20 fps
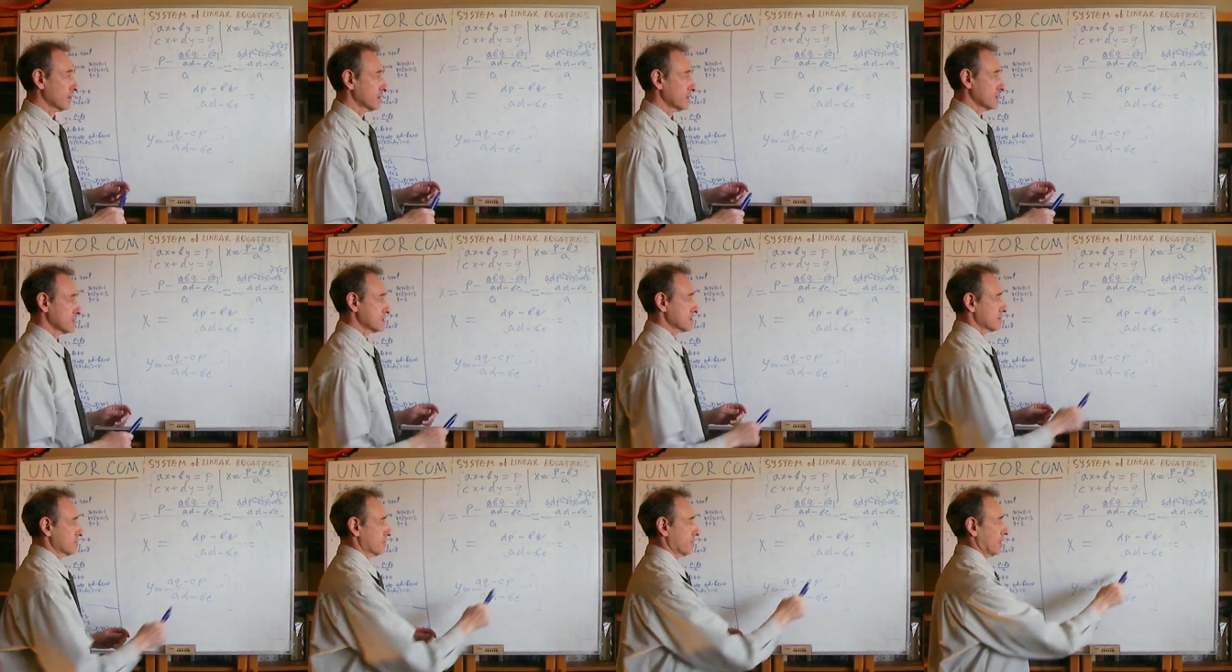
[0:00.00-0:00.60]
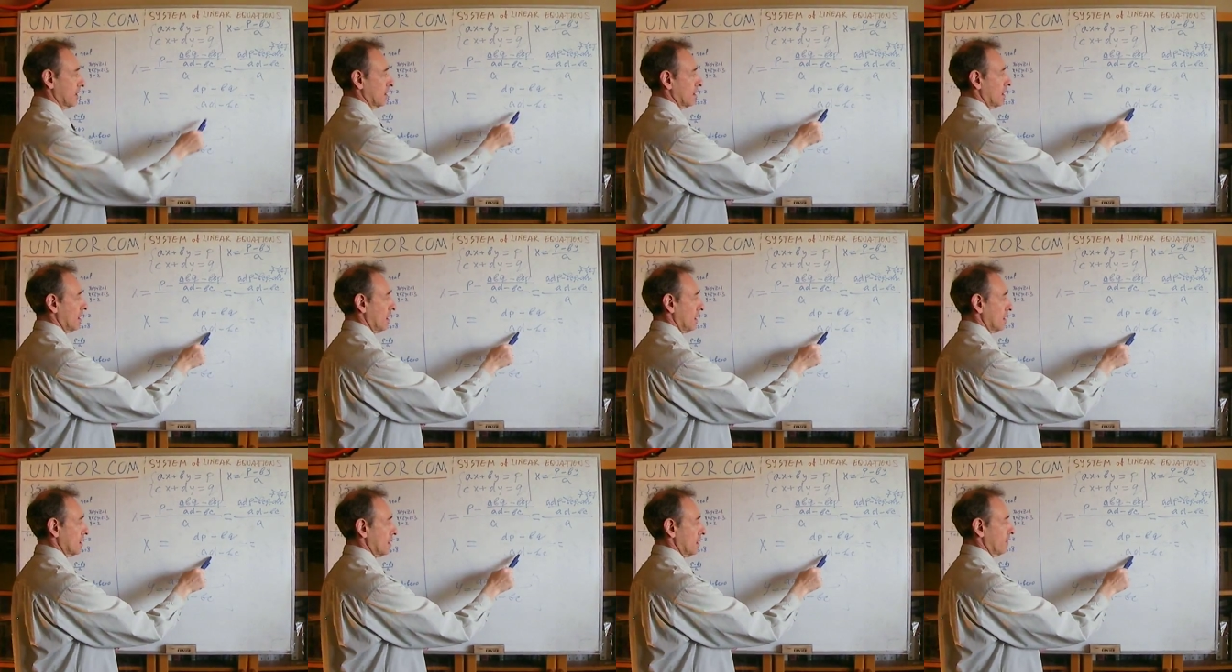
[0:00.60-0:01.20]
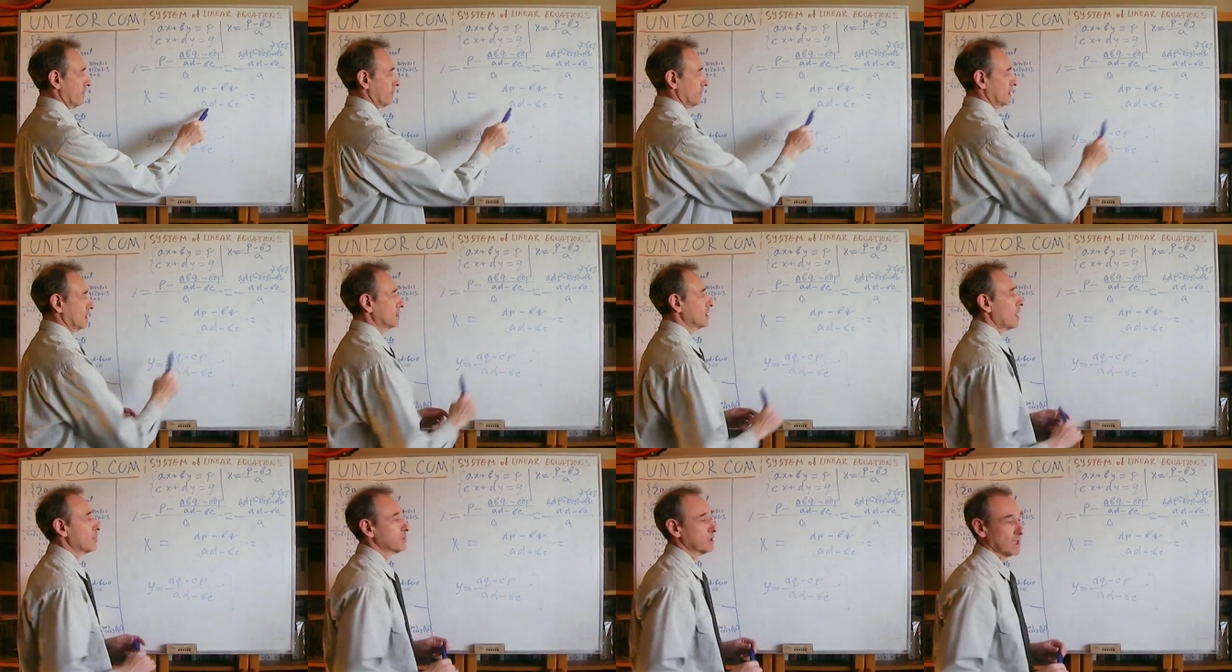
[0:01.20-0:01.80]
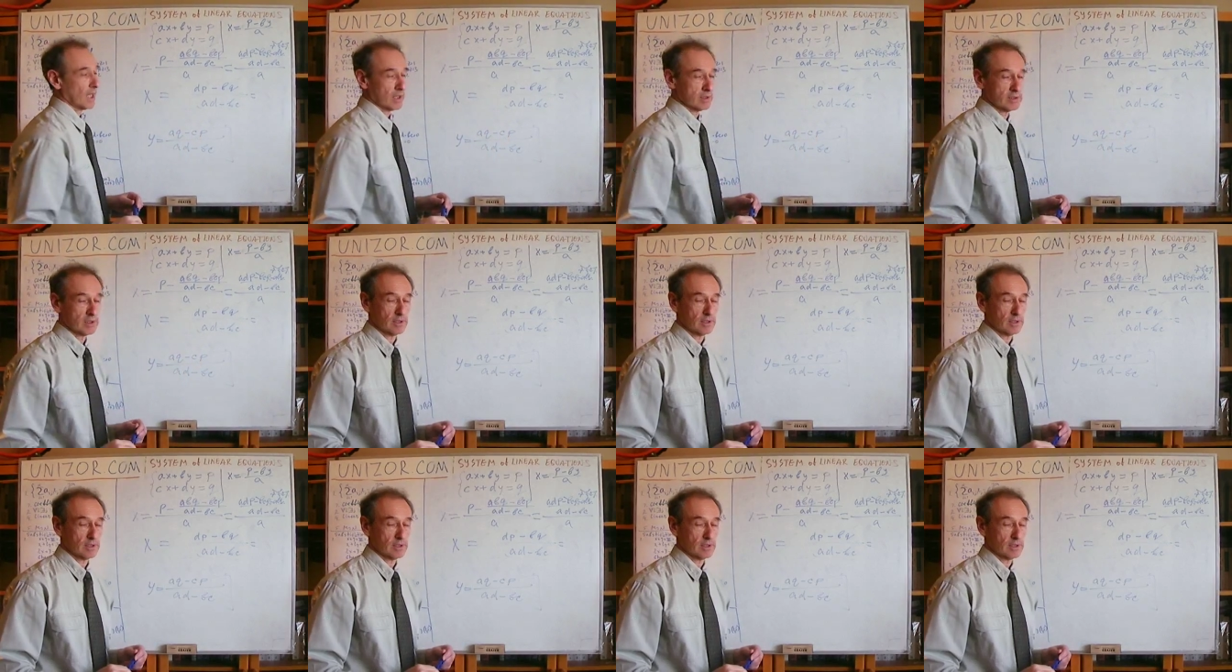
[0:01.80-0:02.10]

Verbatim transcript: this? Denominator.